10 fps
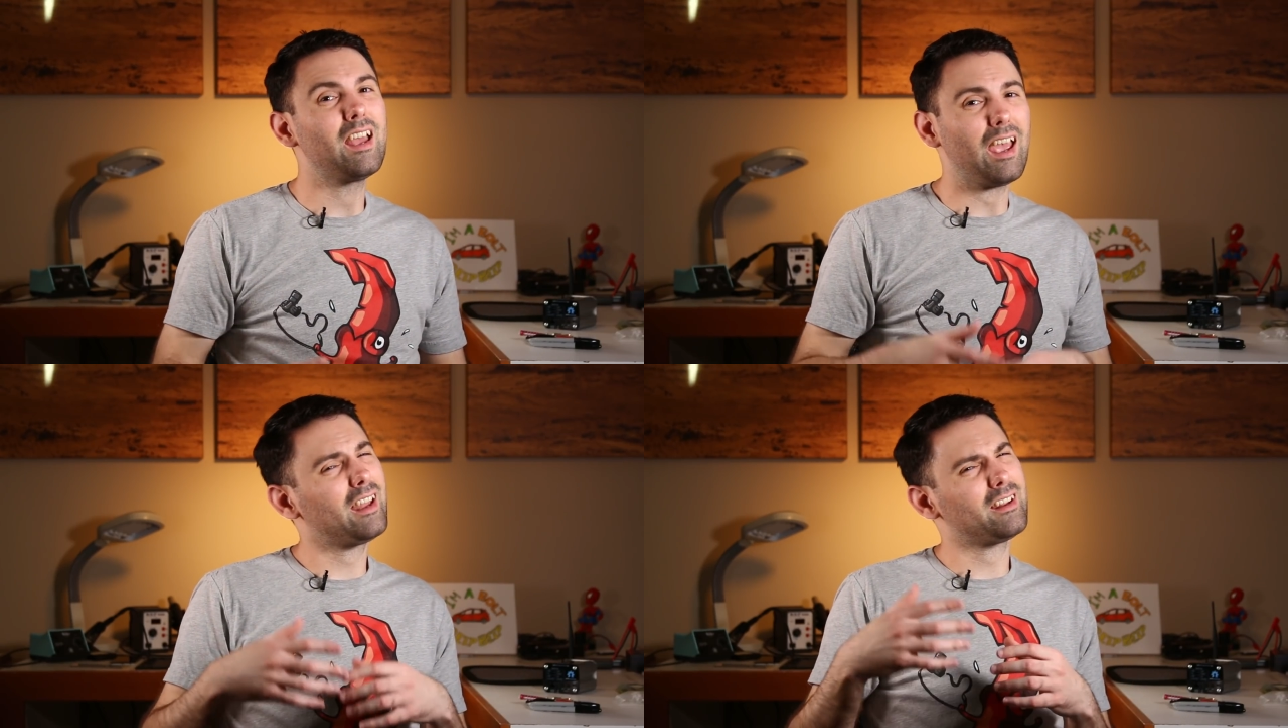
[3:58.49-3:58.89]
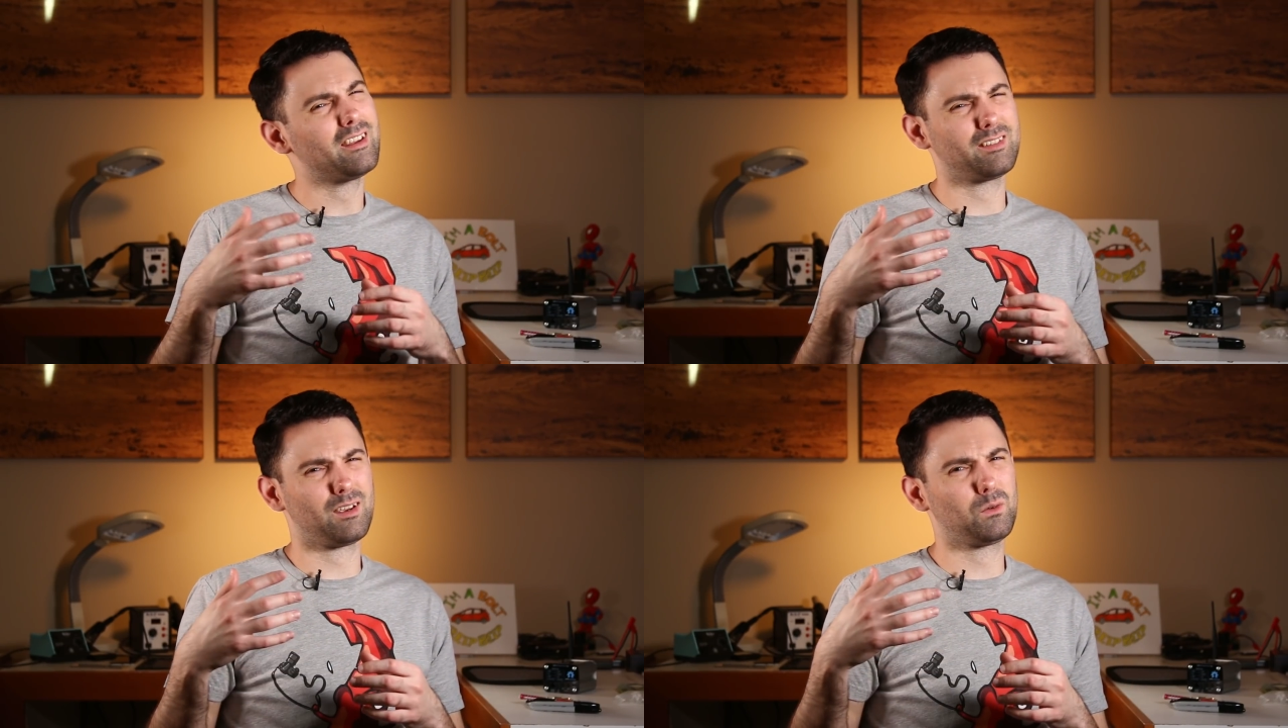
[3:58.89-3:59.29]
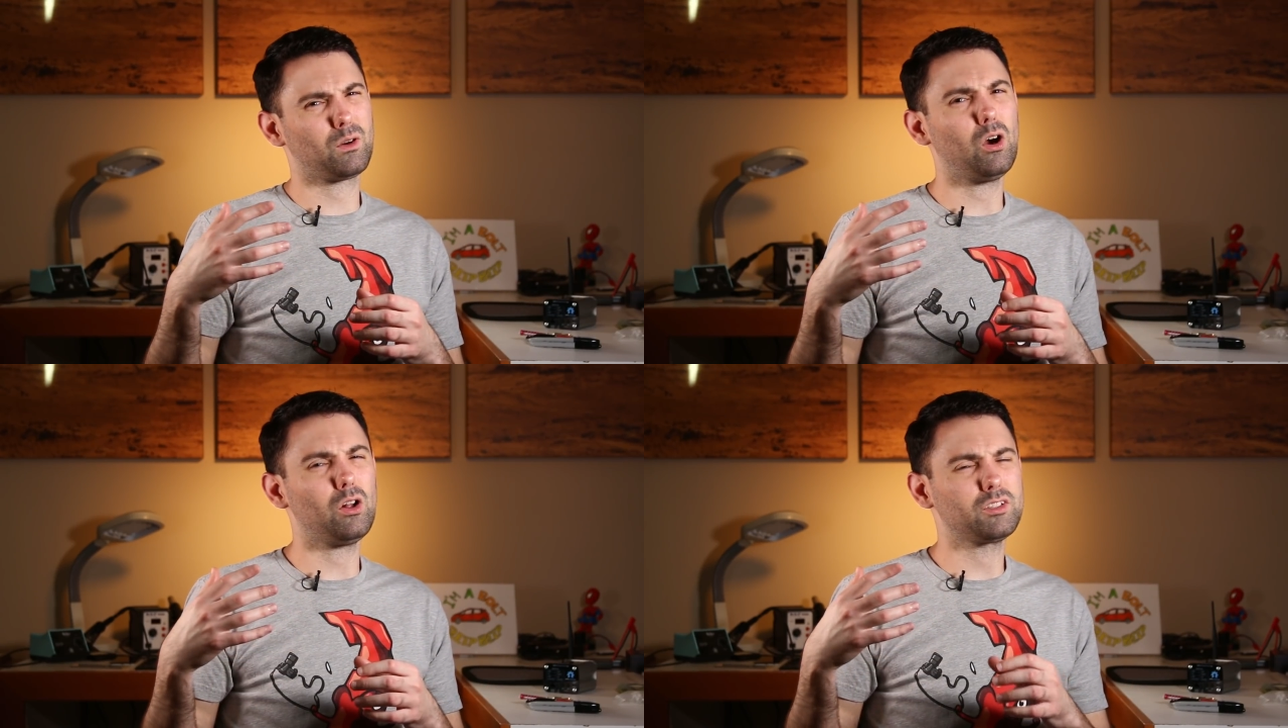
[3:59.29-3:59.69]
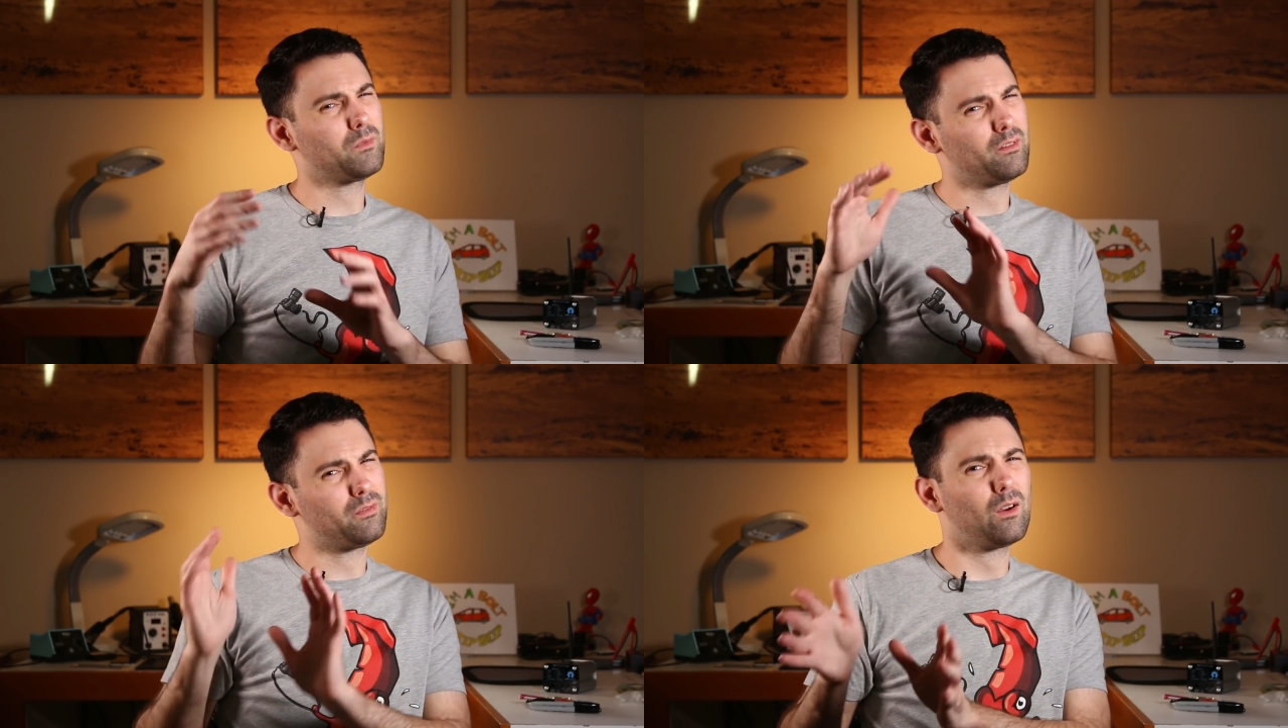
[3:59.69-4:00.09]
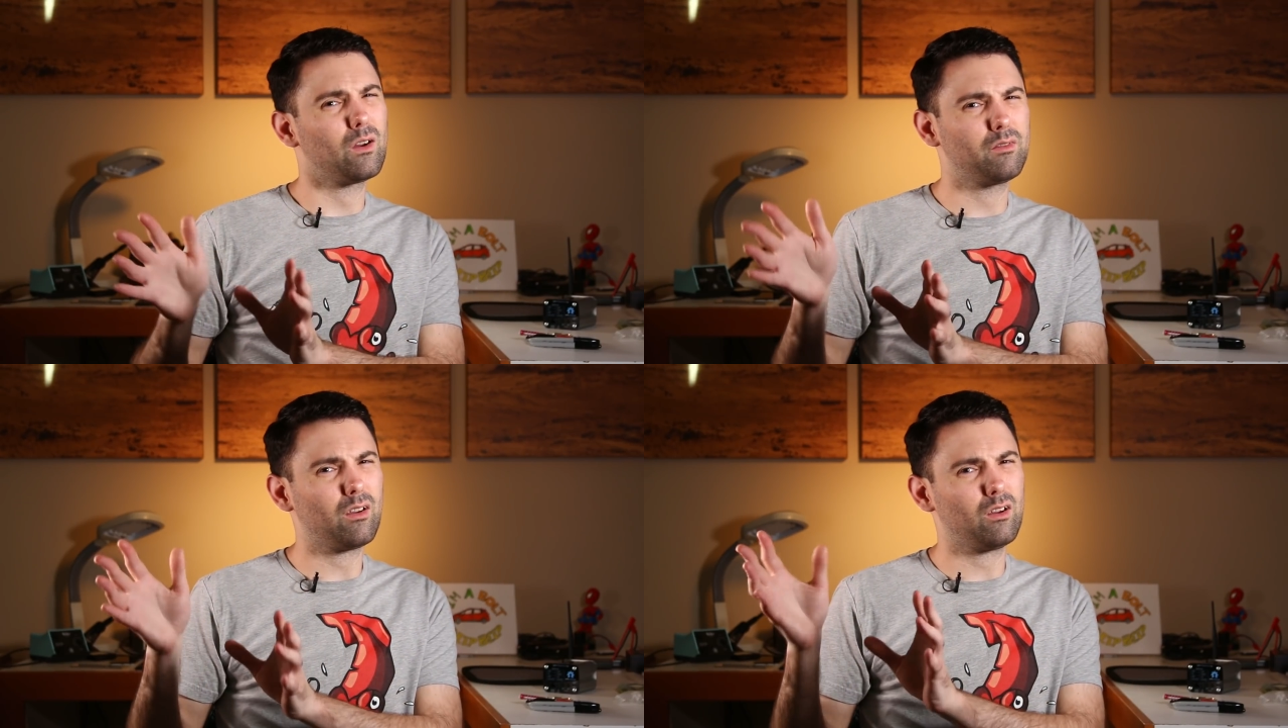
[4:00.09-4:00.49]
and as I recall, some of the
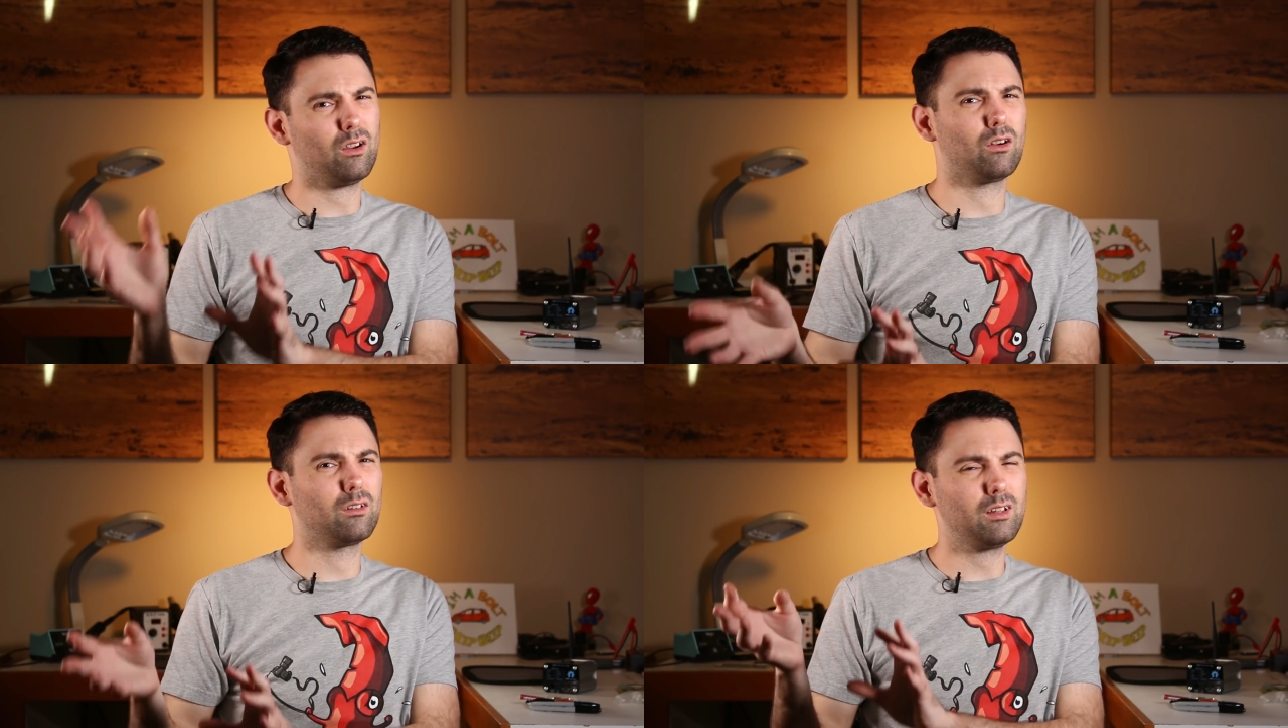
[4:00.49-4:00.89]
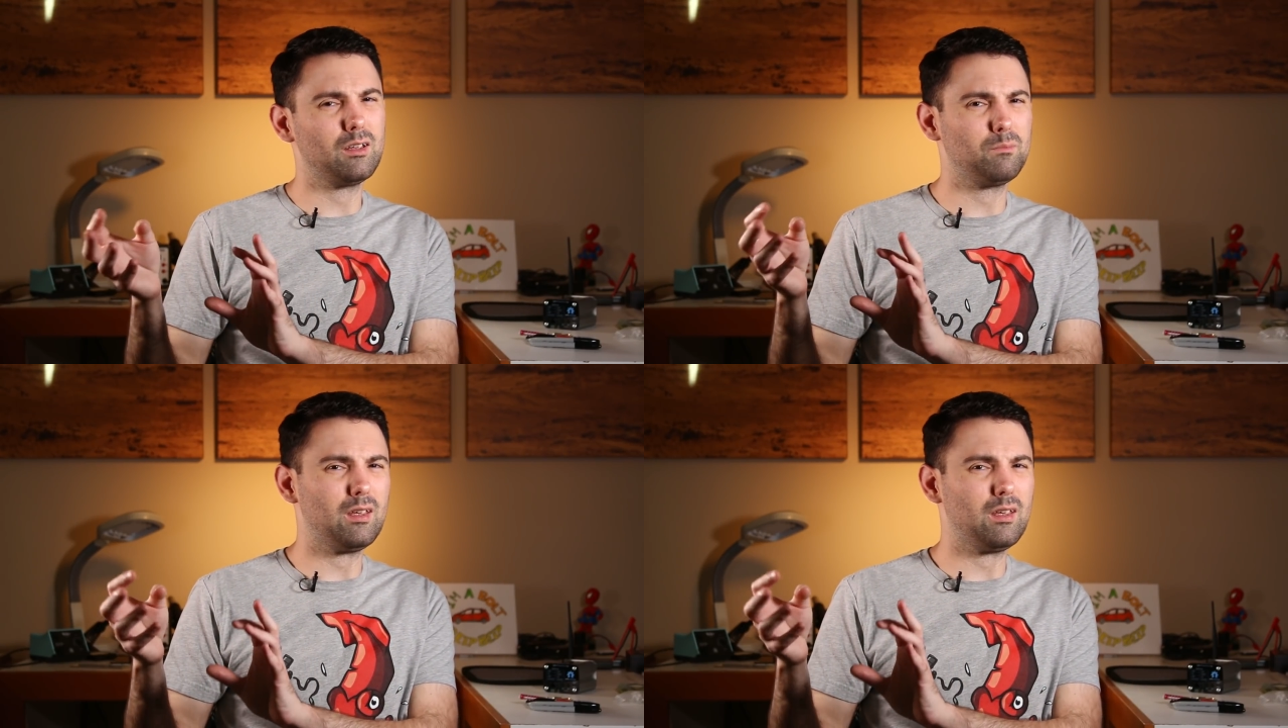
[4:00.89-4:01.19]
very, very early